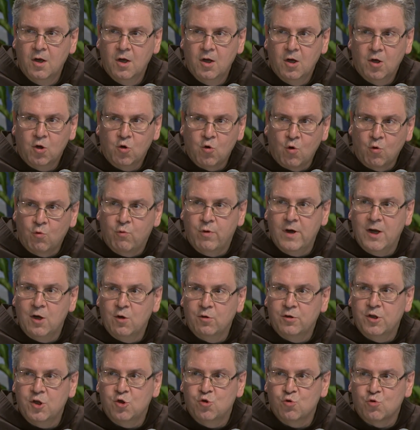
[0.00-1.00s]
We can
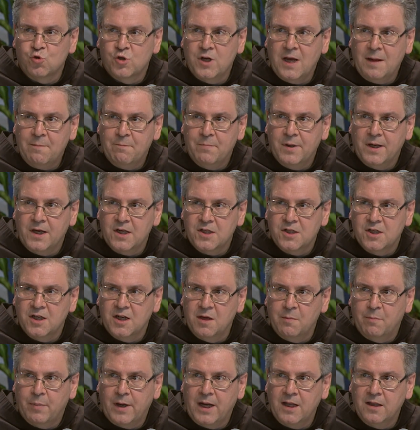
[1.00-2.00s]
earn the place of
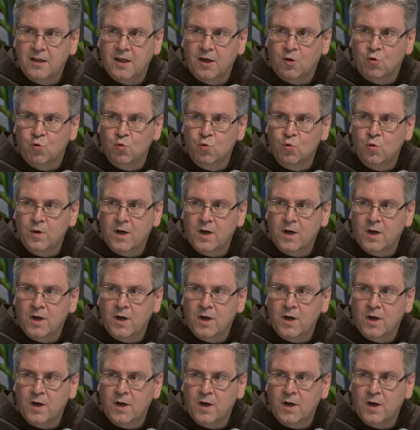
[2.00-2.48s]
Bethlehem,